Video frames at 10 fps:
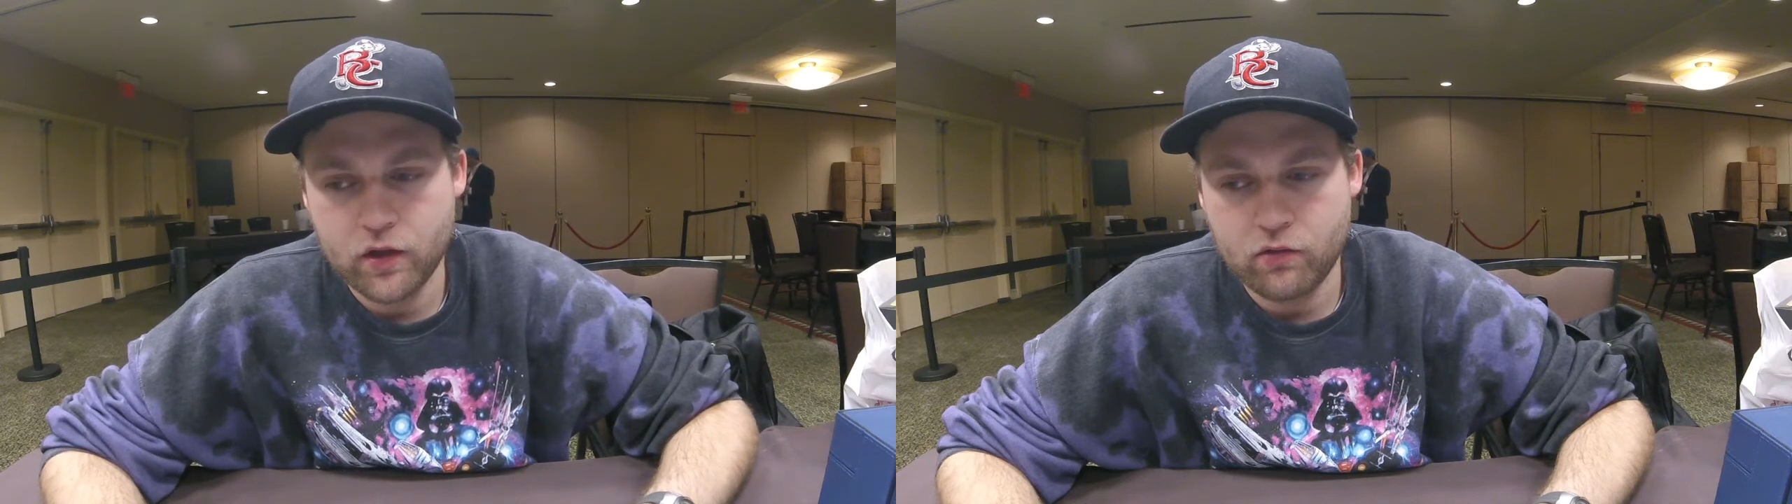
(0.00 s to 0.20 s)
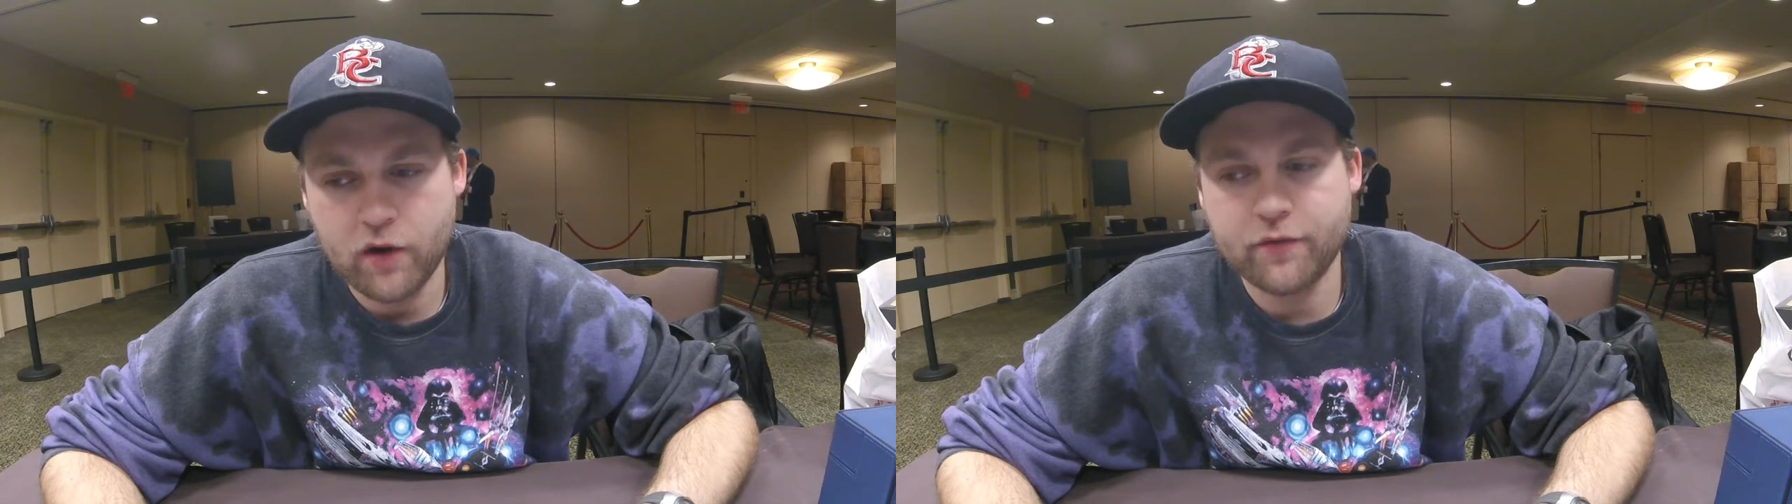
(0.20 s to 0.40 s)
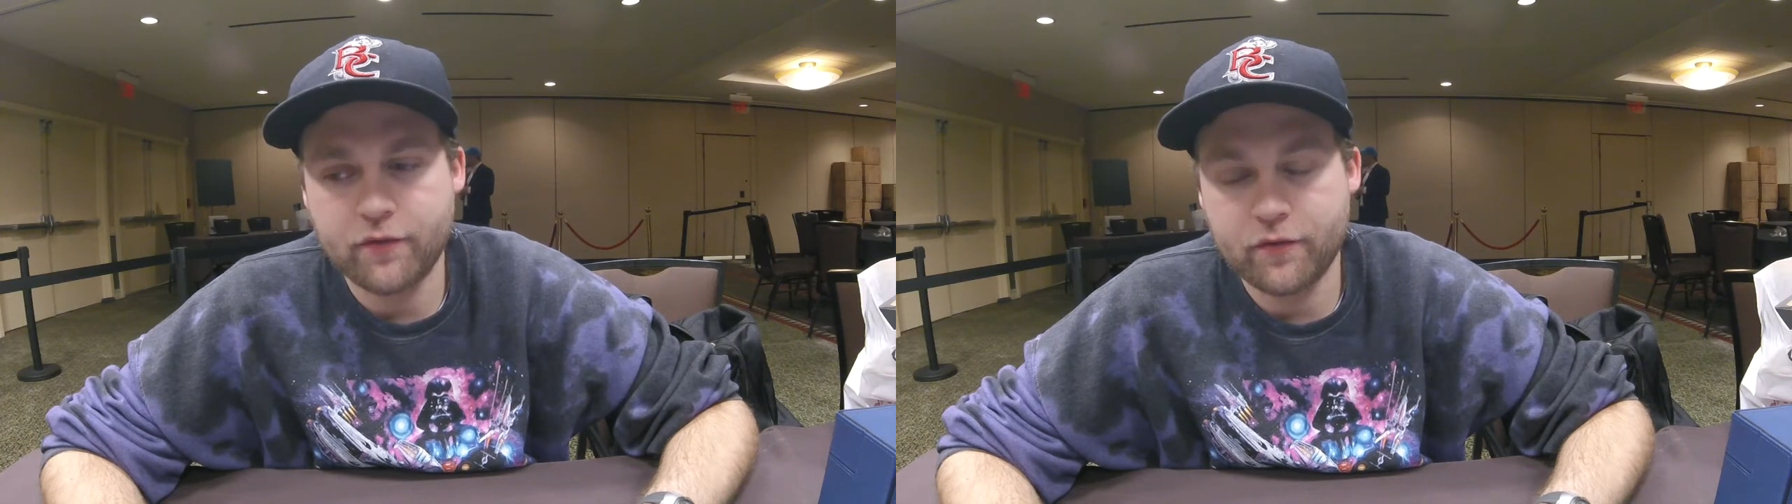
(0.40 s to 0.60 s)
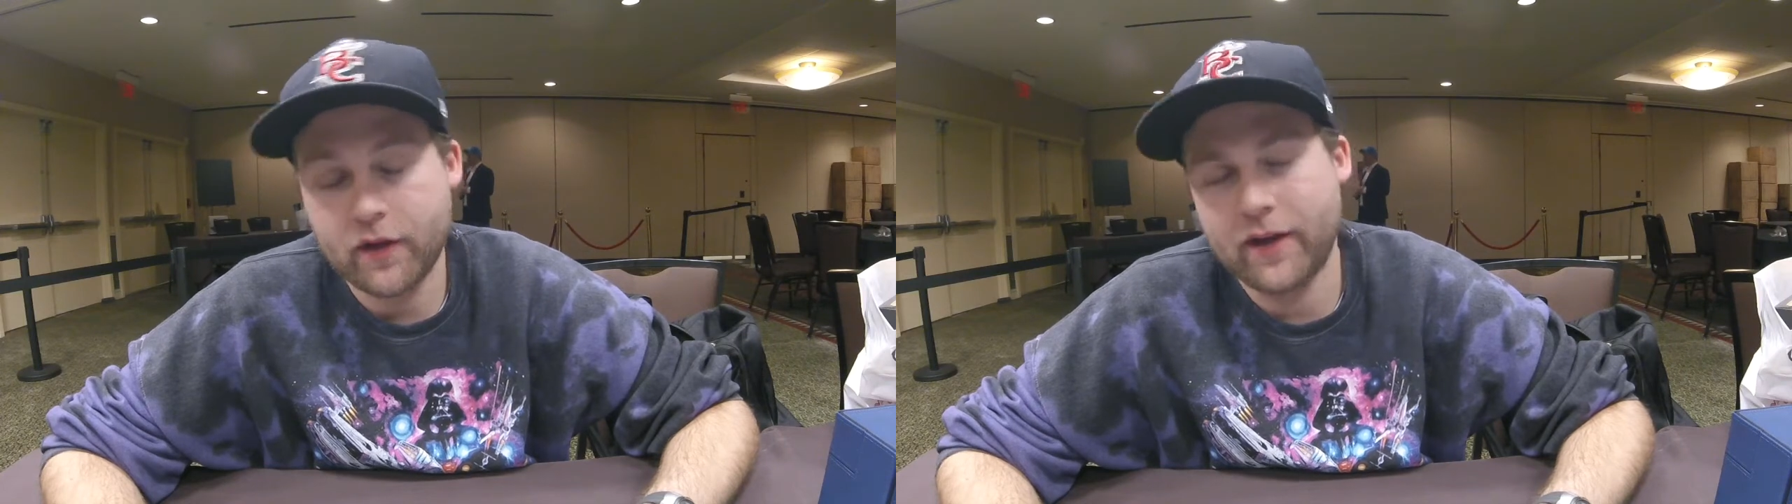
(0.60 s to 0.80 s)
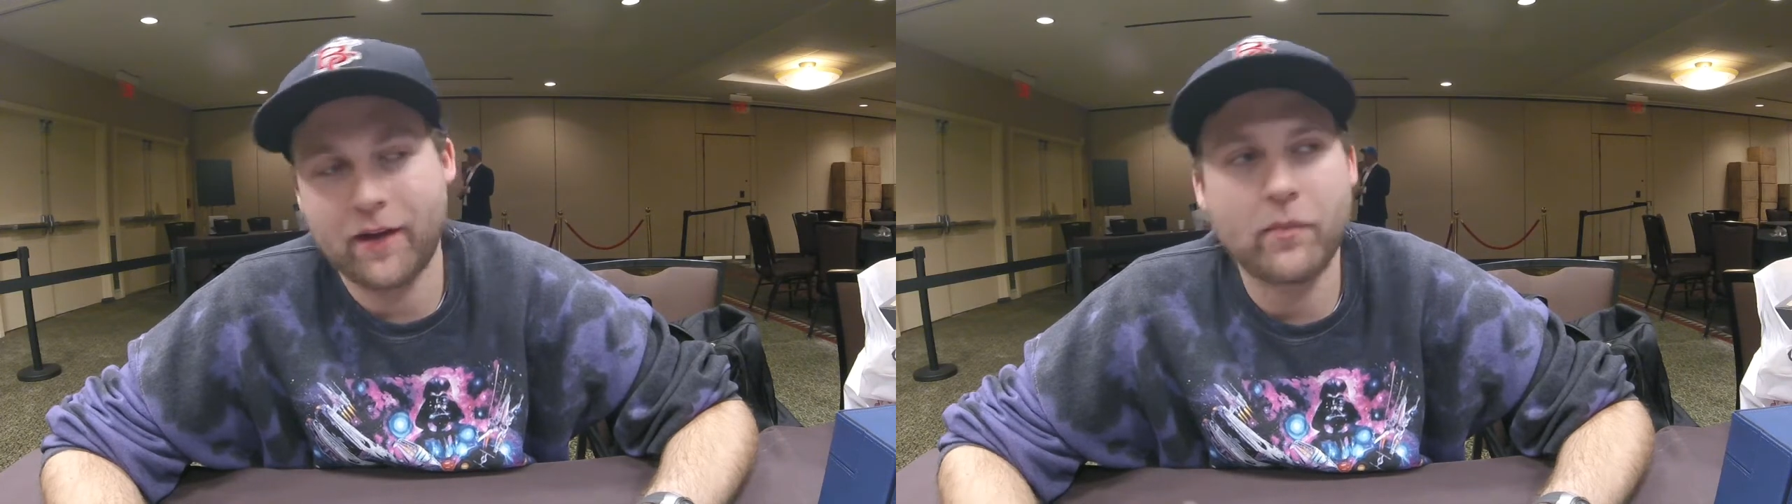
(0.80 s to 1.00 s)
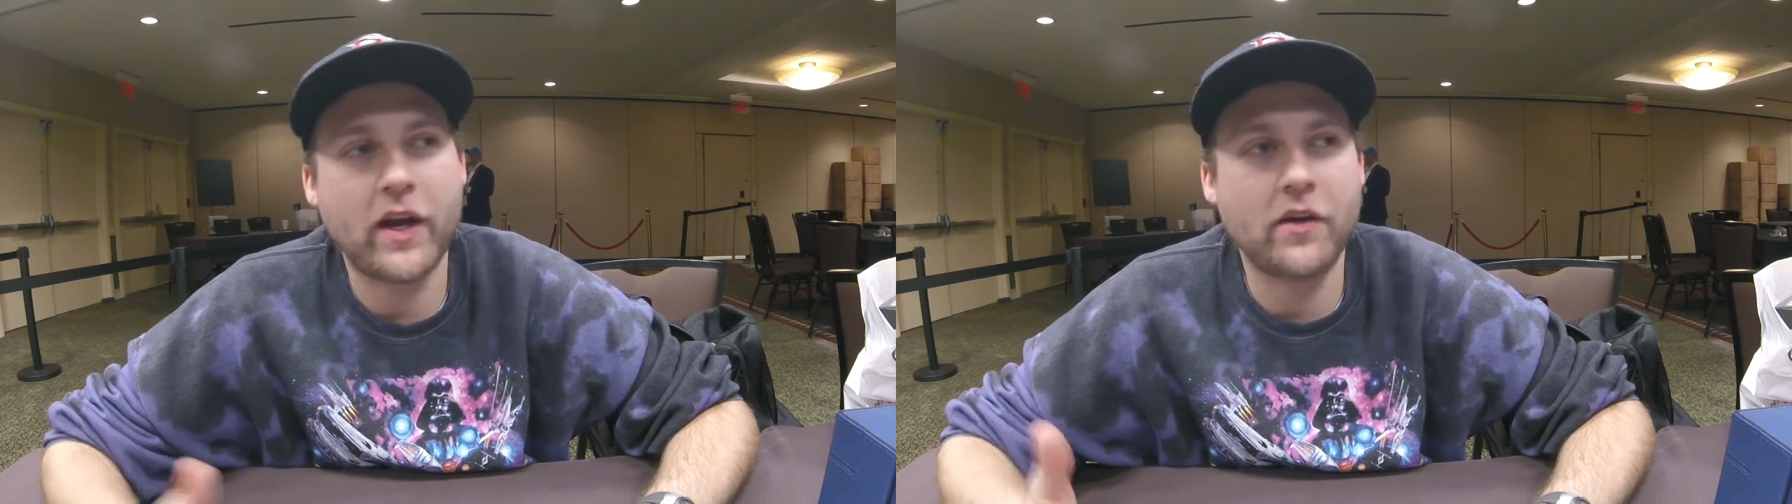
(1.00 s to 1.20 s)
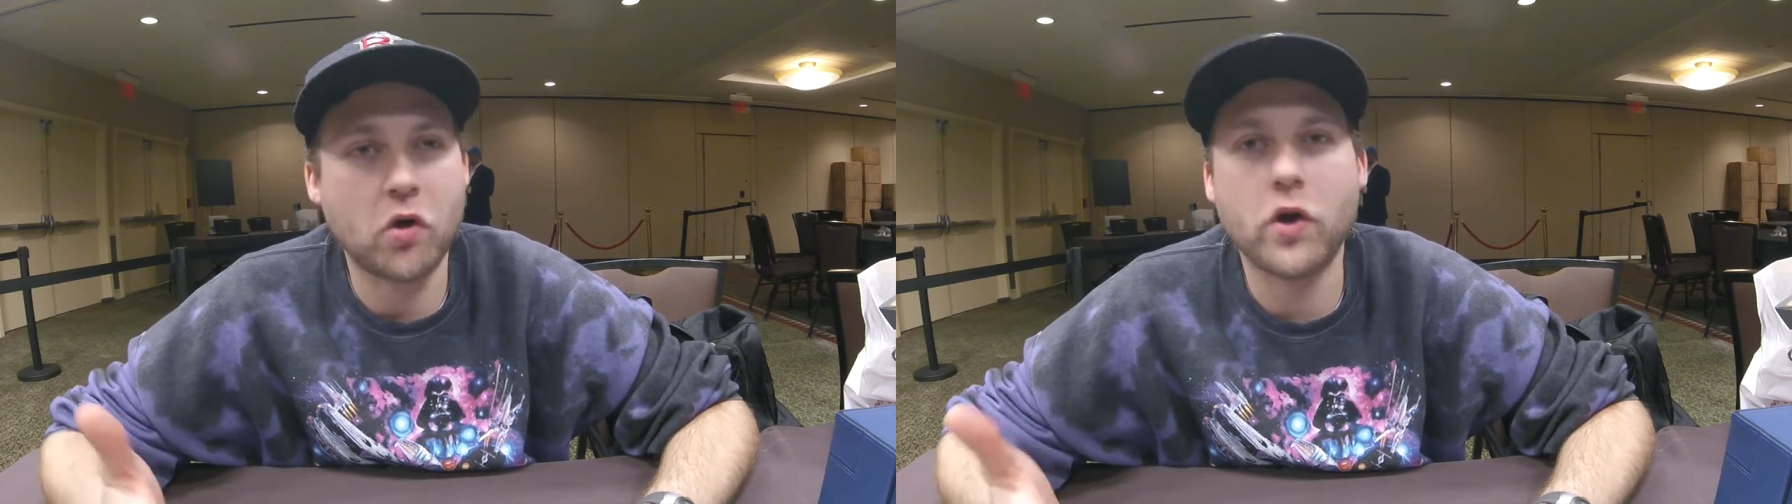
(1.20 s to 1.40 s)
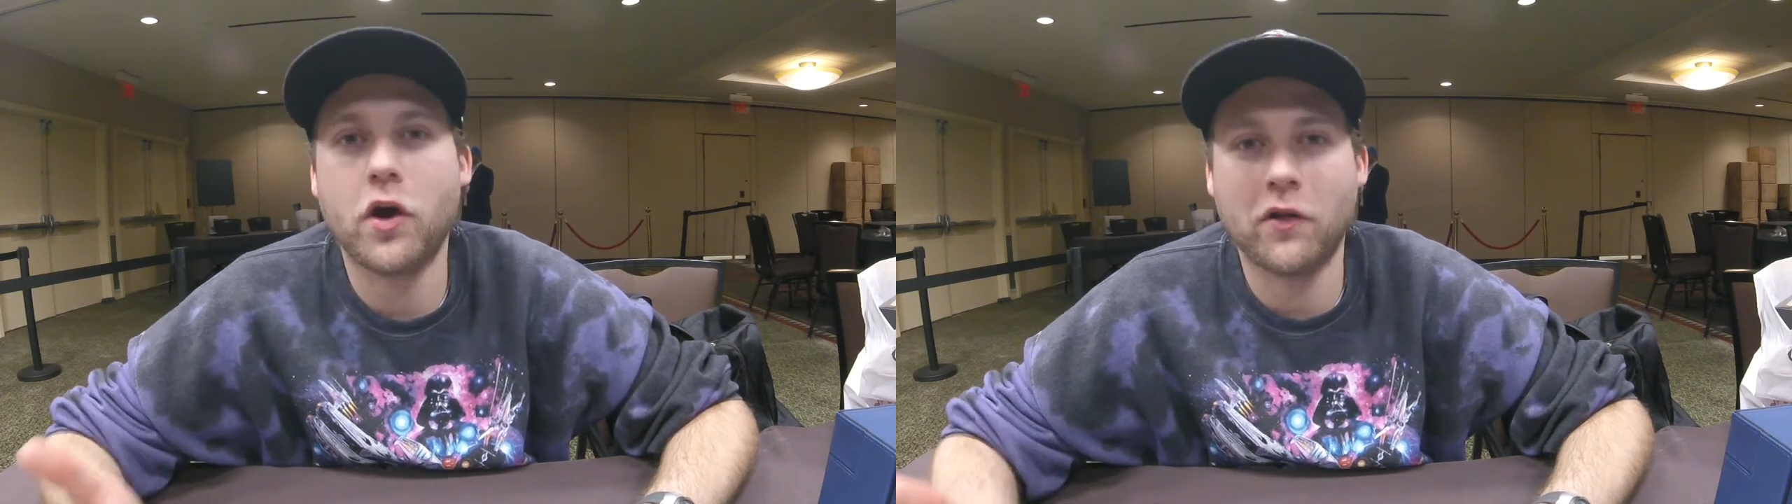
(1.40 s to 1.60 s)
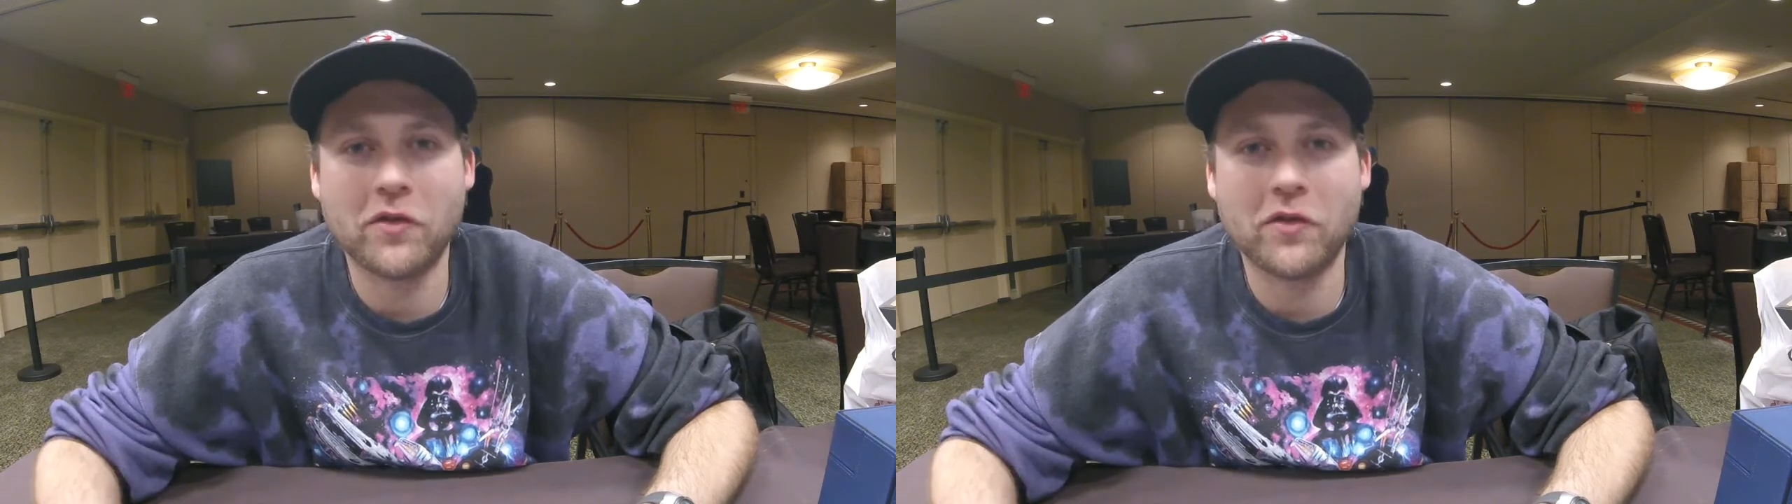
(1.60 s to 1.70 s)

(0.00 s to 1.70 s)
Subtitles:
I'm kind of going all